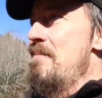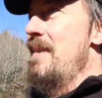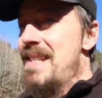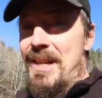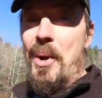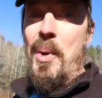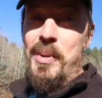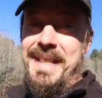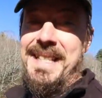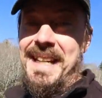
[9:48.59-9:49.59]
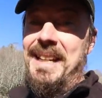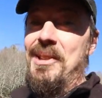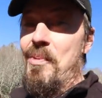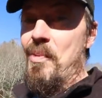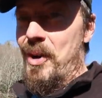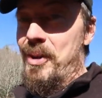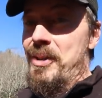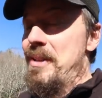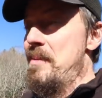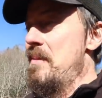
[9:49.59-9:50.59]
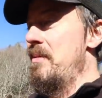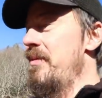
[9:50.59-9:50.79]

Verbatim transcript: it's the coolest thing in the world to be able to